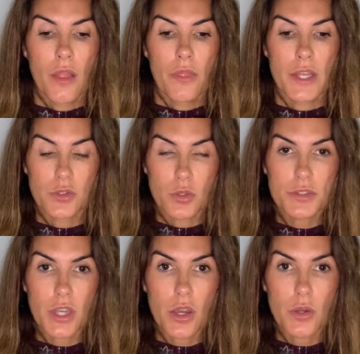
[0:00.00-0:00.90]
There's
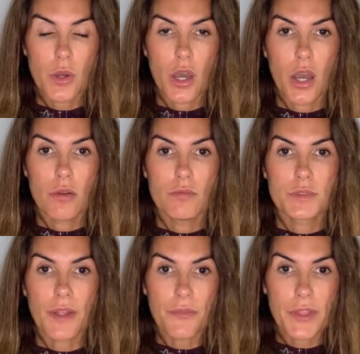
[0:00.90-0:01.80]
also
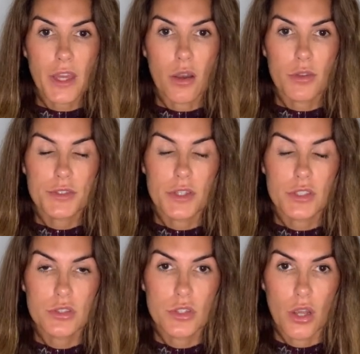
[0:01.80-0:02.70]
something else
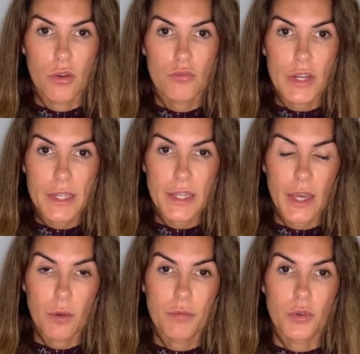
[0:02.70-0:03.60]
that's really
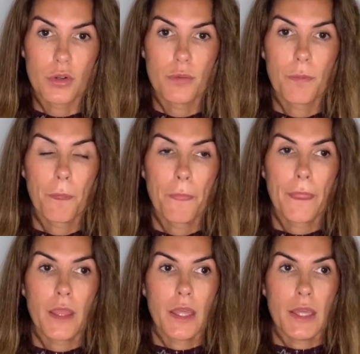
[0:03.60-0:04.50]
helpful,
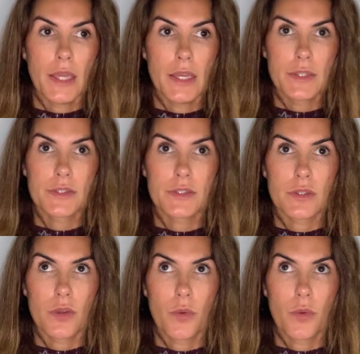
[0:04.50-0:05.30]
is,